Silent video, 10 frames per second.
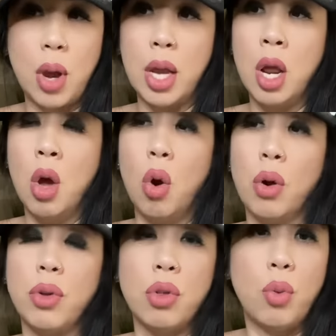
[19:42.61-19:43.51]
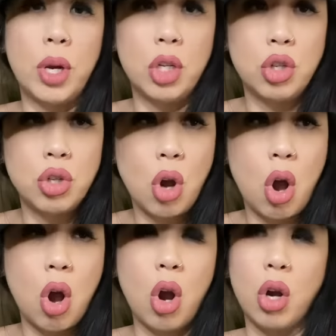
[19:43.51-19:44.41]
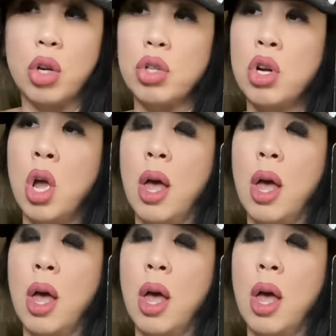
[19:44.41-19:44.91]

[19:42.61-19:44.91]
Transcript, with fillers: right? Or they're the one in charge.